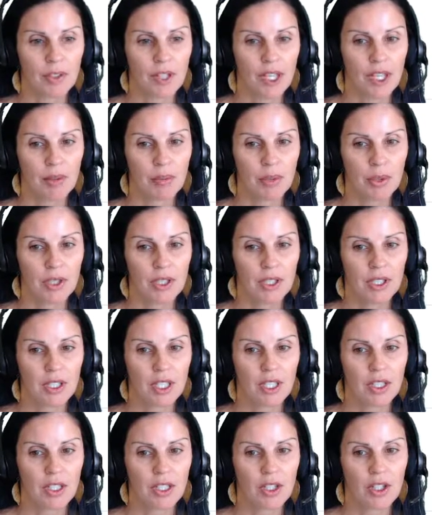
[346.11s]
and puts it
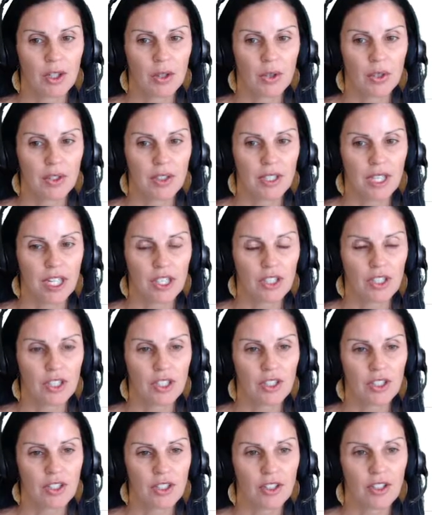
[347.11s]
in the notes
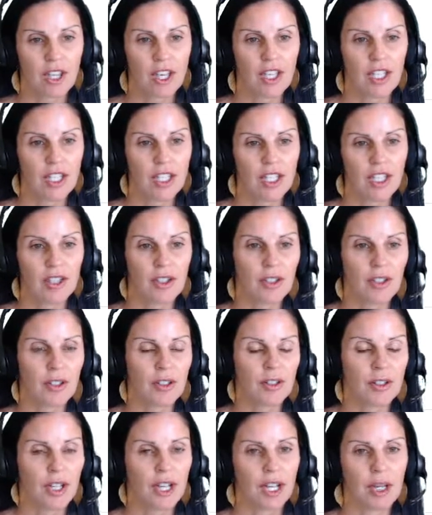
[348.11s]
section, so that any
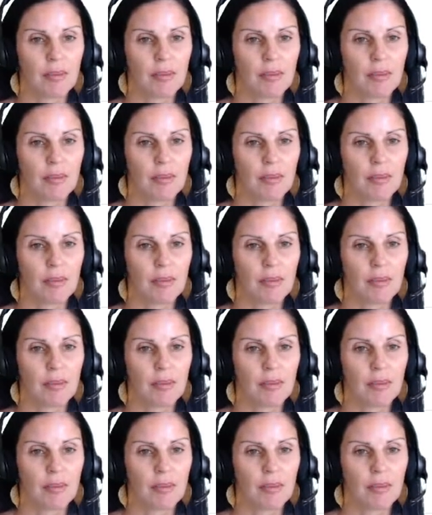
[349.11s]
other